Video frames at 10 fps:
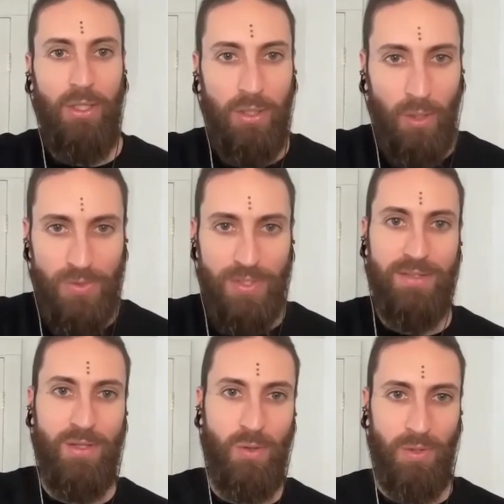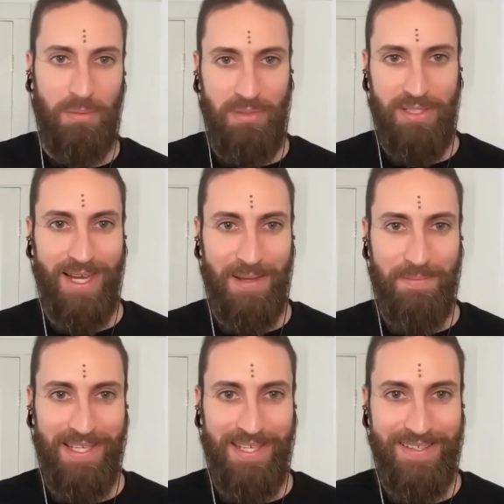closes the door to
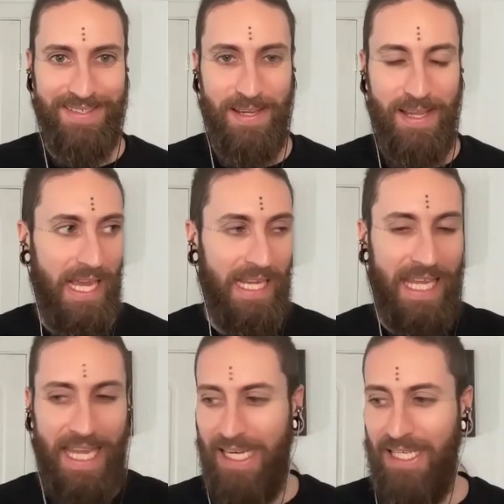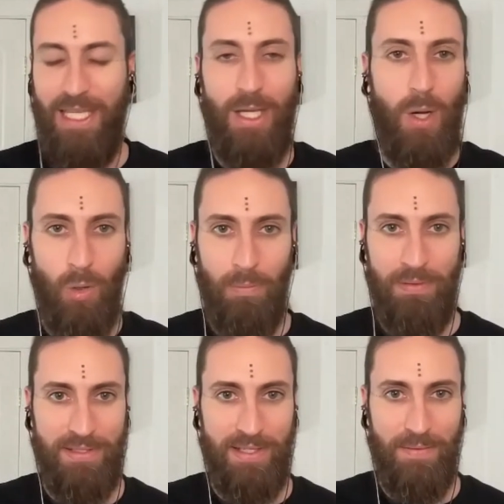diabetes and candy
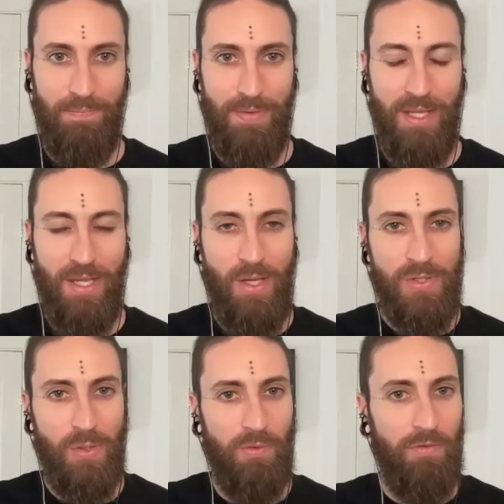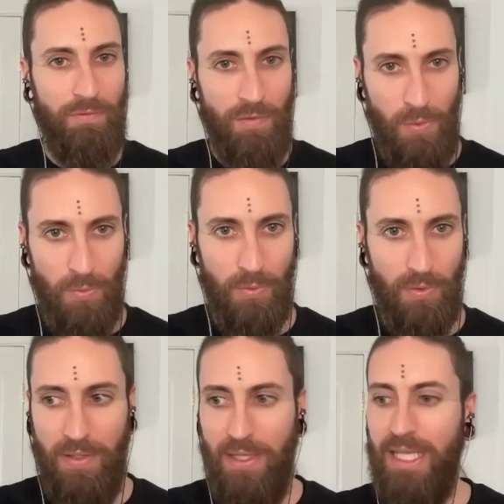opens it. So
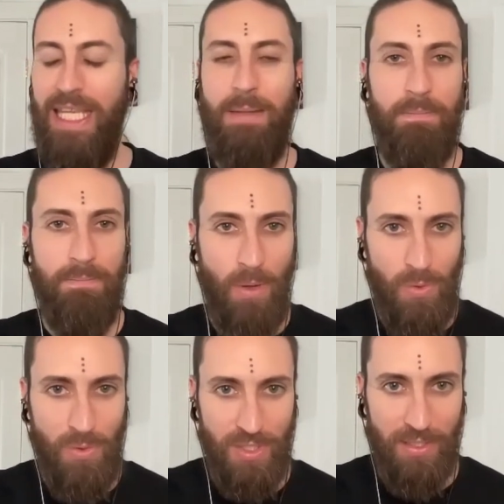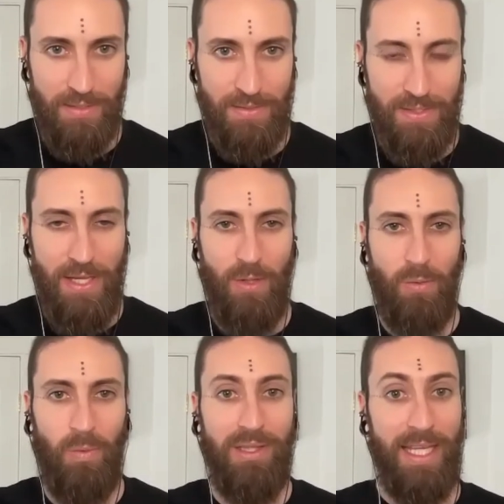food, emotions,
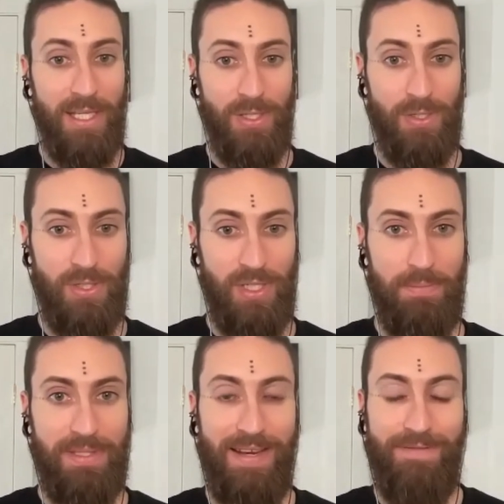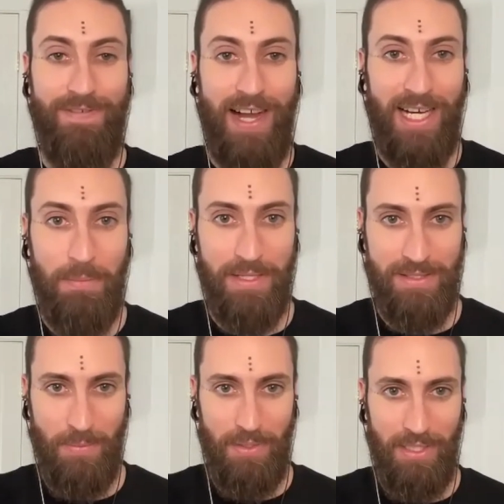relationships, environments
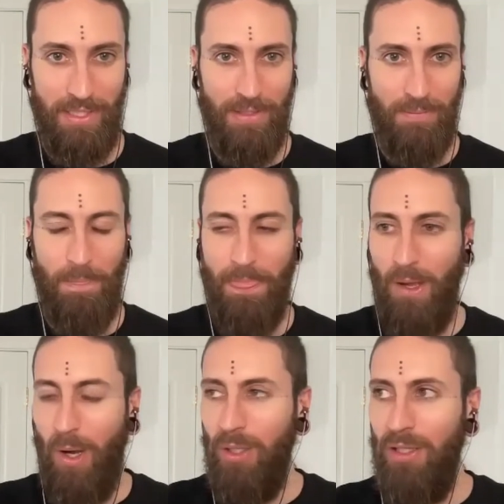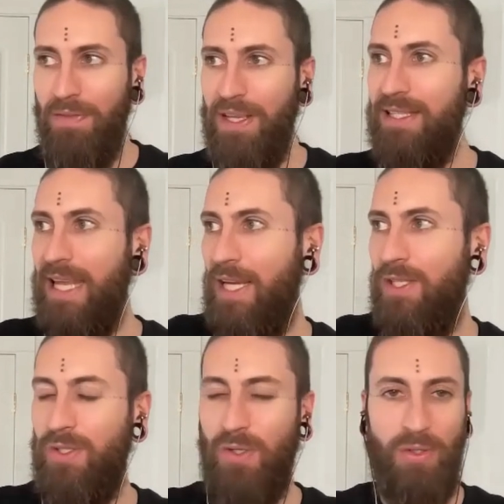that we live in, all of these
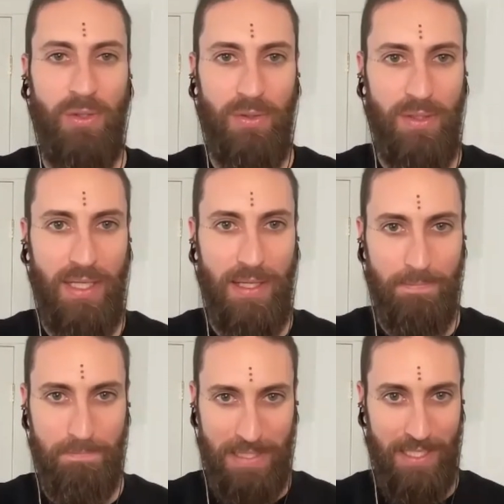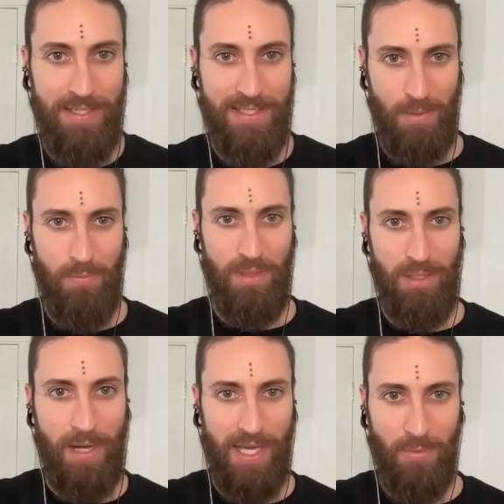external beings that the
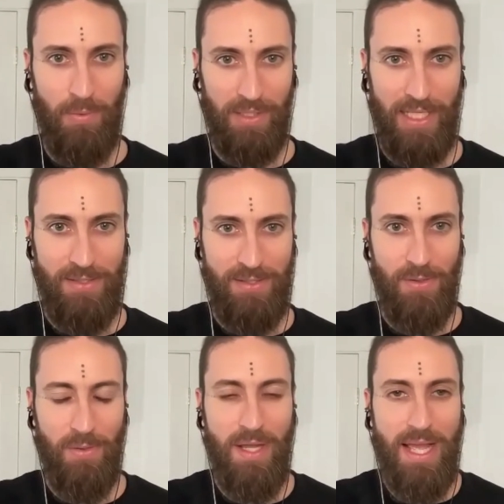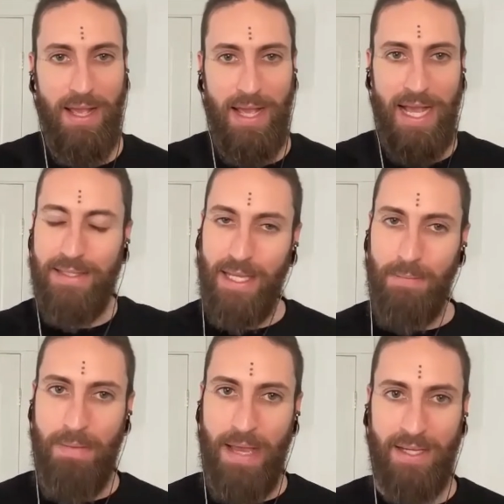body relates to has an
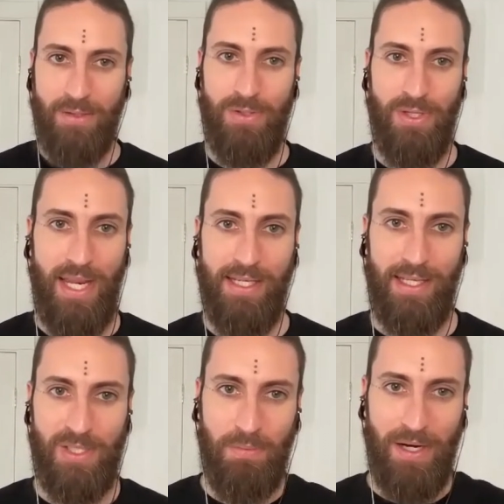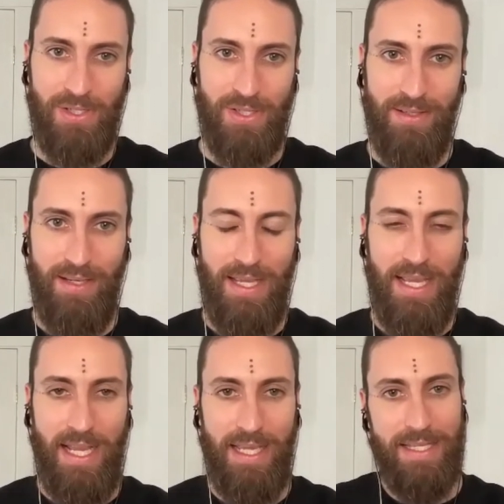impact on genetic expression
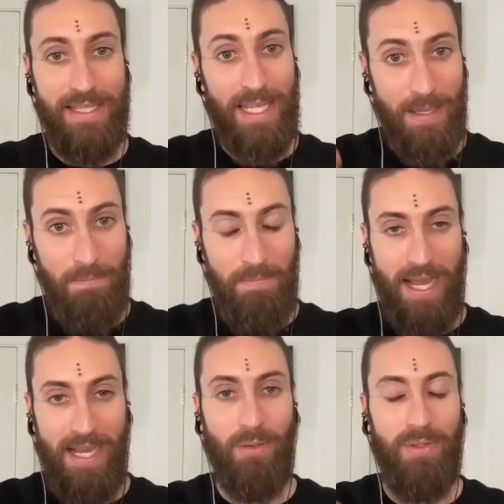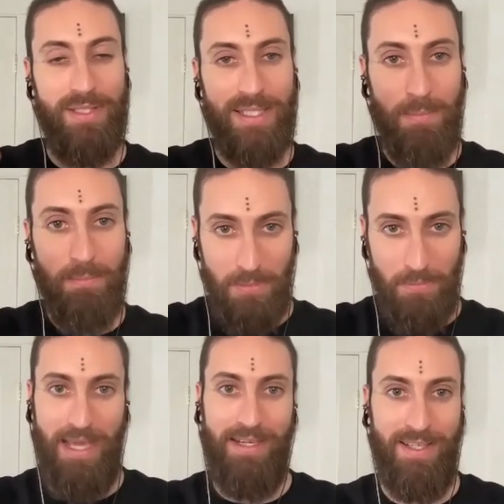and has an impact on
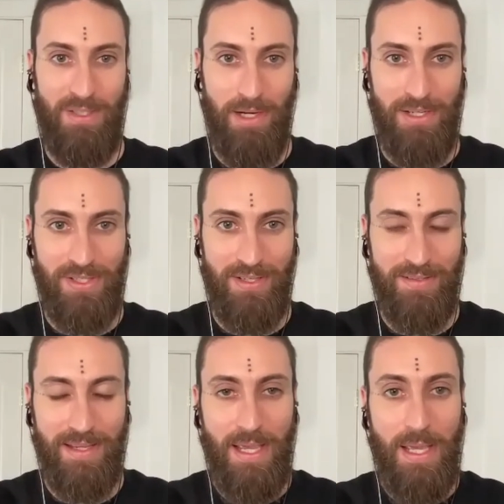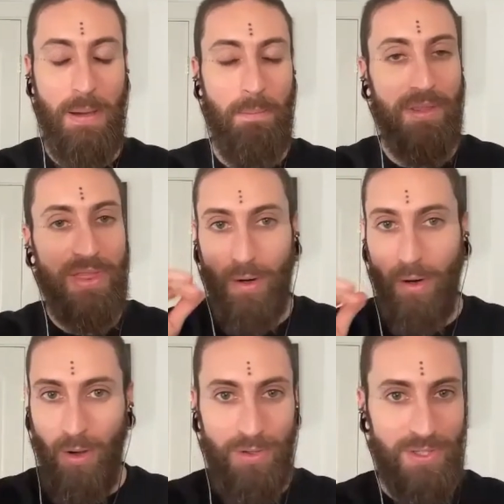symptomatic expressions. But they're
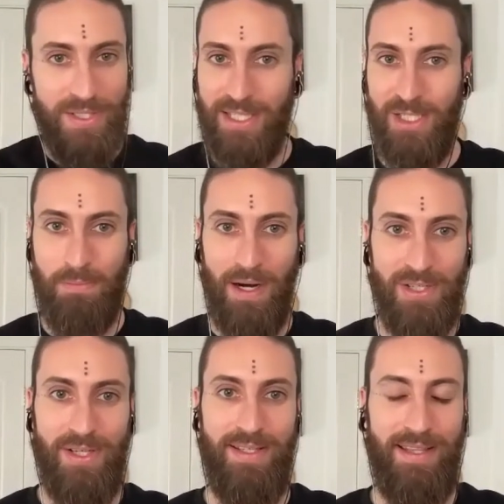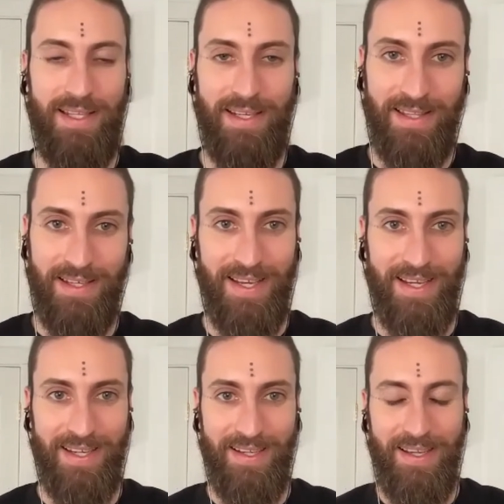all just expressions at the end of the
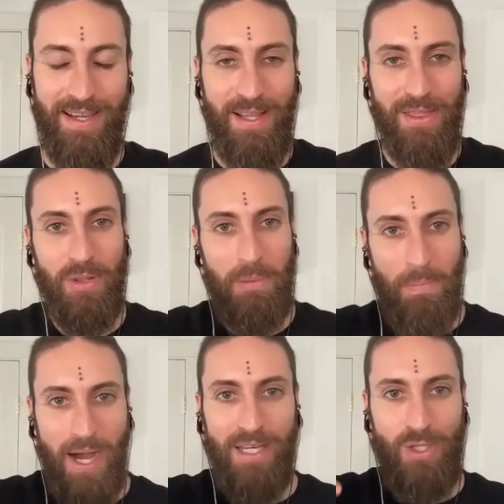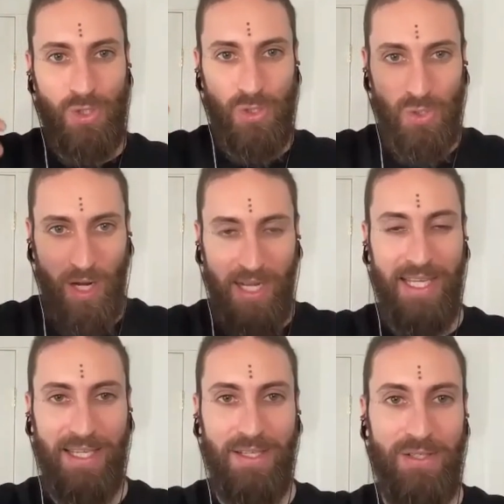day. They're the body
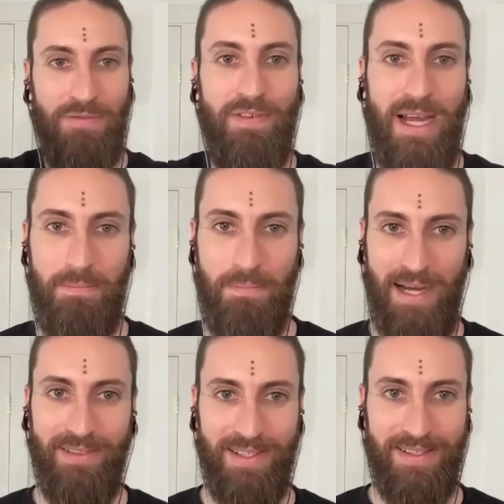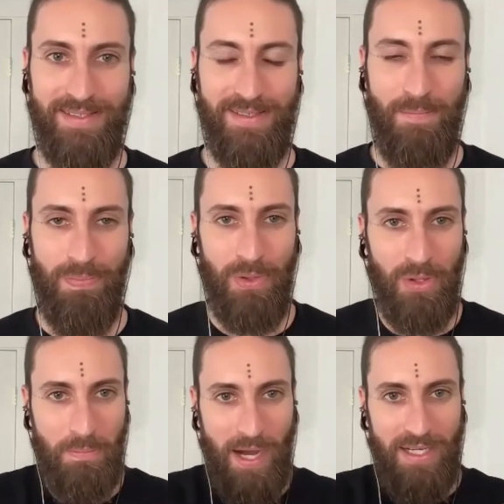trying to find balance. They're
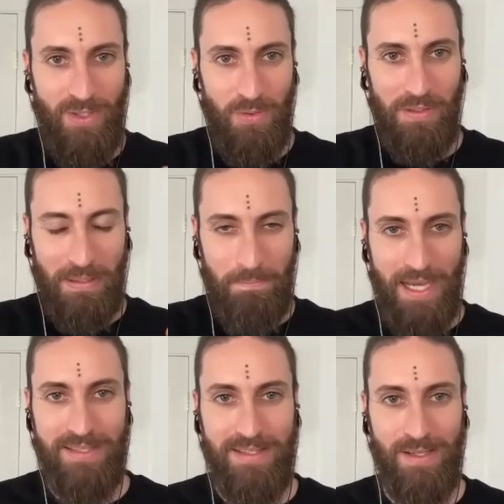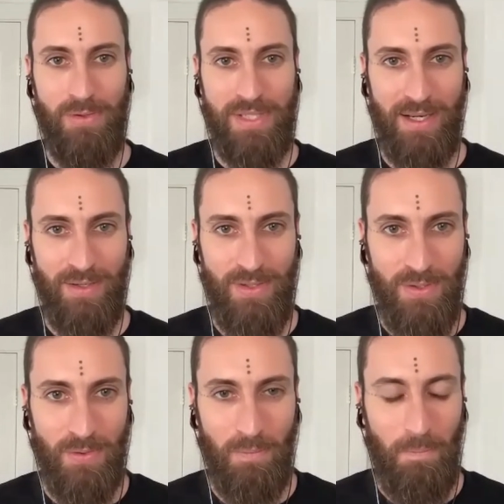the body doing the best it knows how to
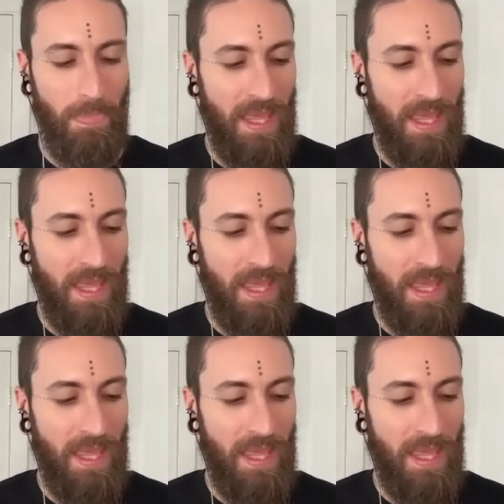do.